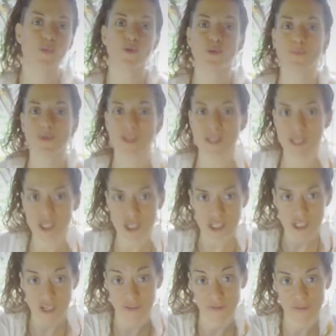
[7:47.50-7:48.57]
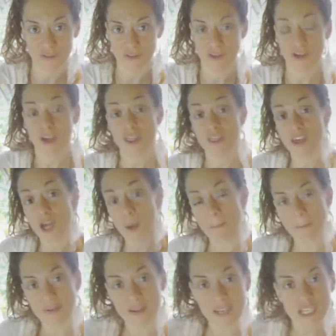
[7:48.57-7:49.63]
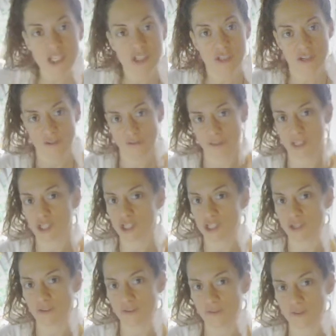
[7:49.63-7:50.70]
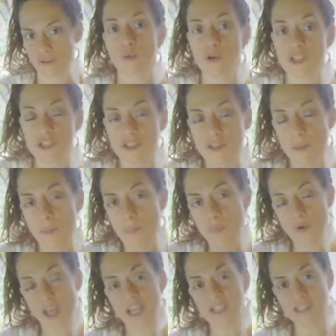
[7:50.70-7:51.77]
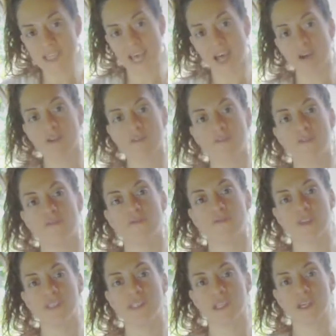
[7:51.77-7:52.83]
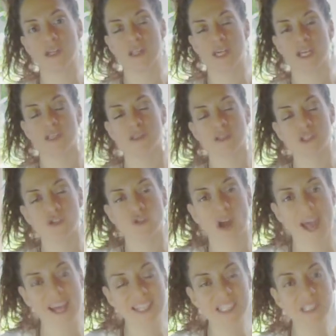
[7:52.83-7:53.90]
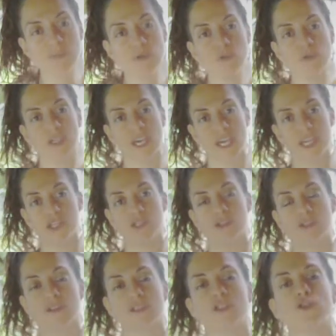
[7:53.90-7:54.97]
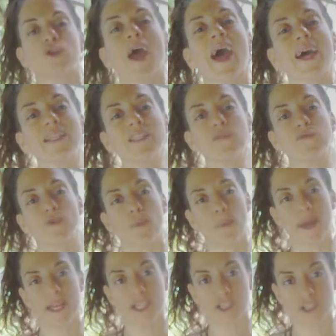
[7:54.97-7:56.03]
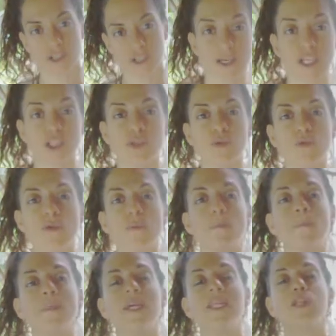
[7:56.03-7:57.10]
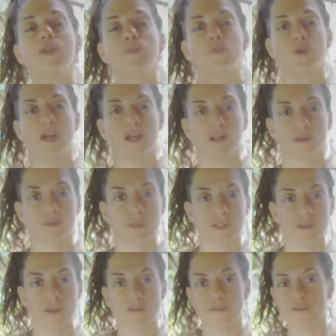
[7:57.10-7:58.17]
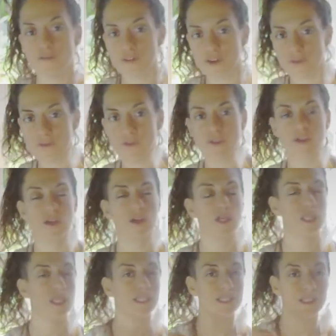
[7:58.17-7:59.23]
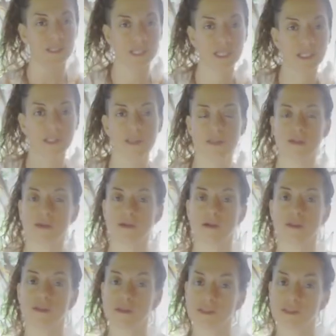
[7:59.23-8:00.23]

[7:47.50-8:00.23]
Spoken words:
will be the shift, the completion of the shift, which is the breakdown of the physical and the transmutation, the transformation into the middle realms, the fifth, the sixth, the